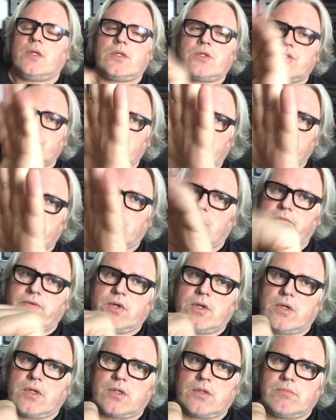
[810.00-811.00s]
Just what I've
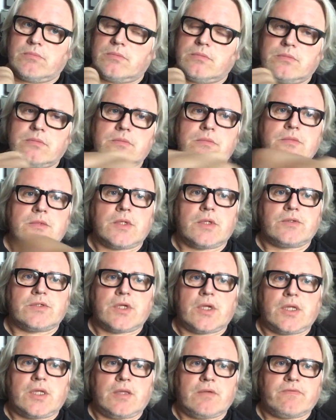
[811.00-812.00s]
heard. Don't
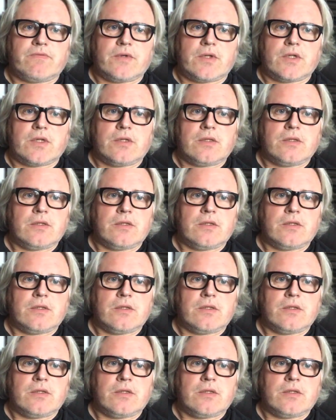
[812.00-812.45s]
take it for